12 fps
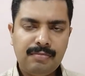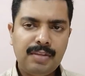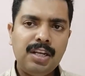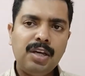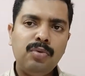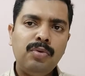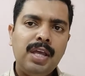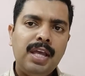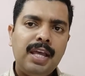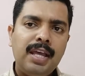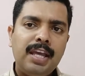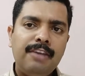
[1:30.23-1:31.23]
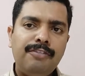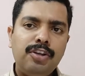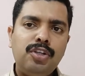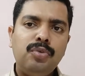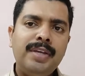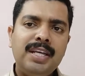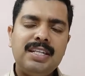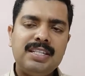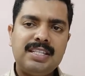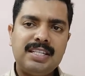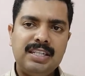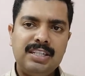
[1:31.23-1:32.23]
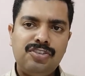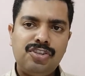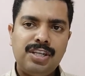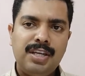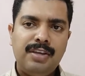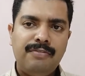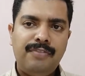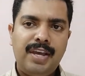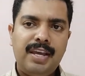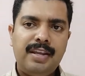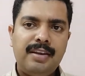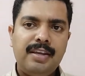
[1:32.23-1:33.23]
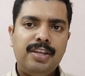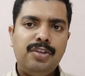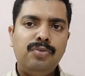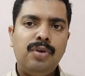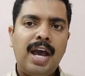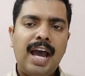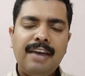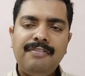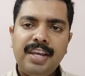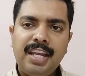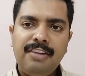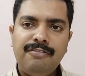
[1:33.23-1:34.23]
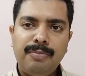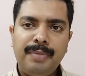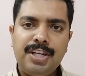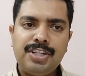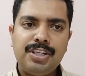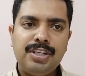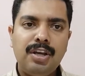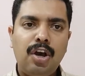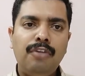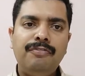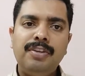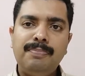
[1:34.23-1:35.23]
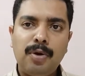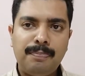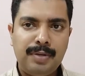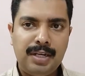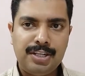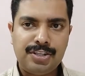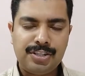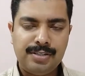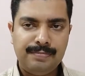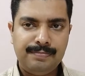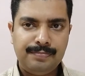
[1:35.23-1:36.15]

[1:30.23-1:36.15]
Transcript: Now, if you're doing a research where you have the information of the population